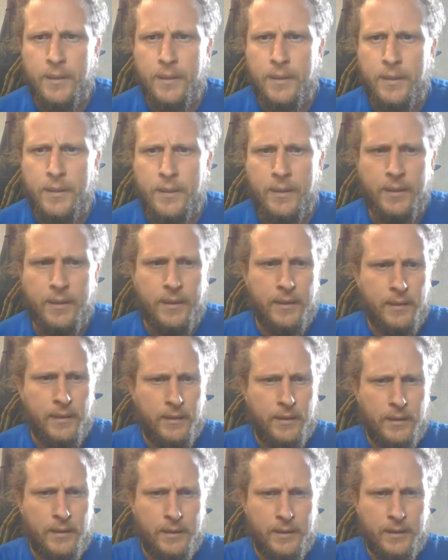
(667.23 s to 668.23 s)

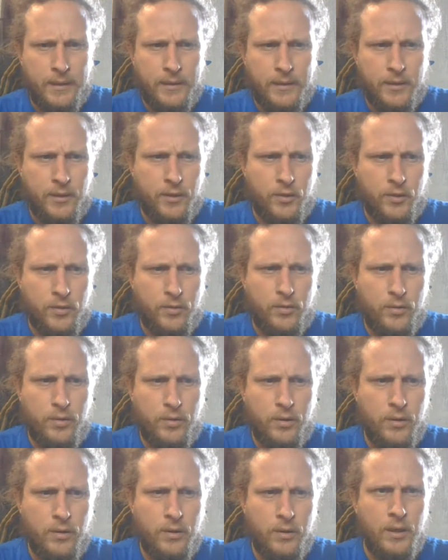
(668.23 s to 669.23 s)
Yeah, I guess
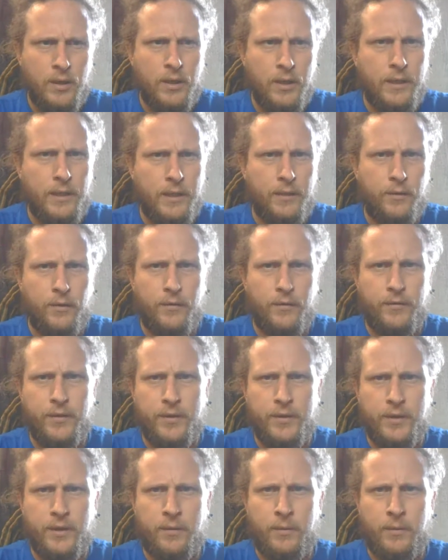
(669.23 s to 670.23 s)
I don't know if
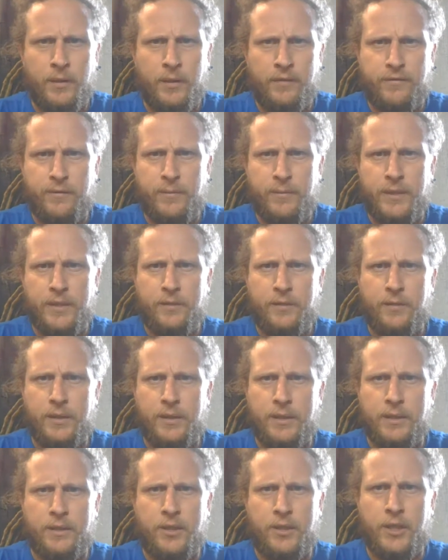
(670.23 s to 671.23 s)
there's any way for me to
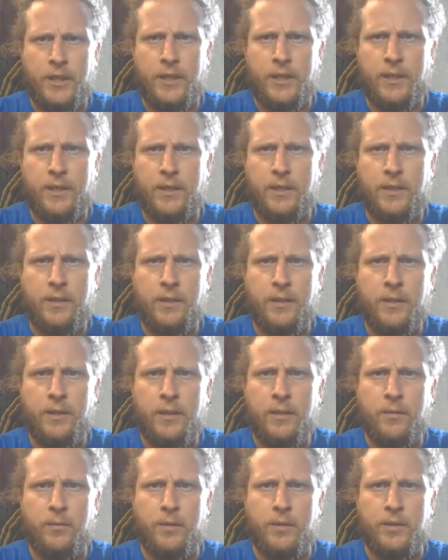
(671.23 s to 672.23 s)
quickly check
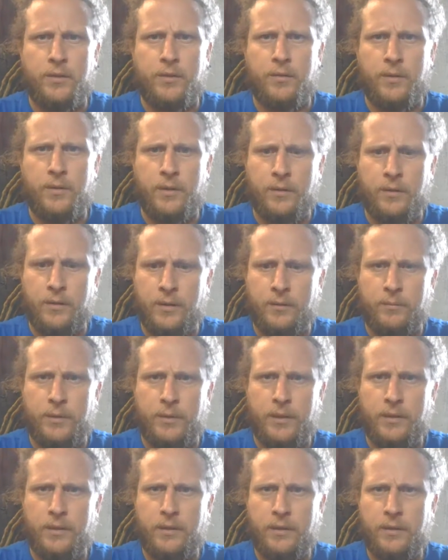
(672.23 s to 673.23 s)
what's going on
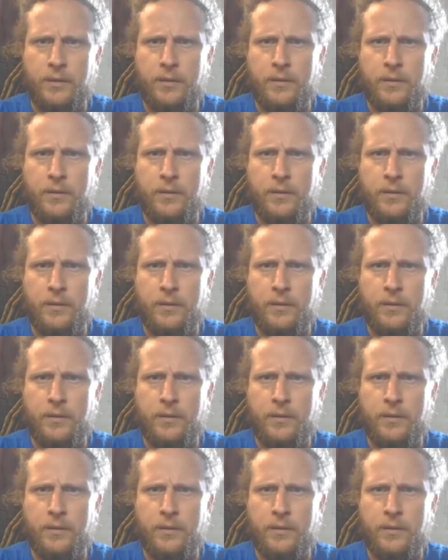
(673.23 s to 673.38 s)
with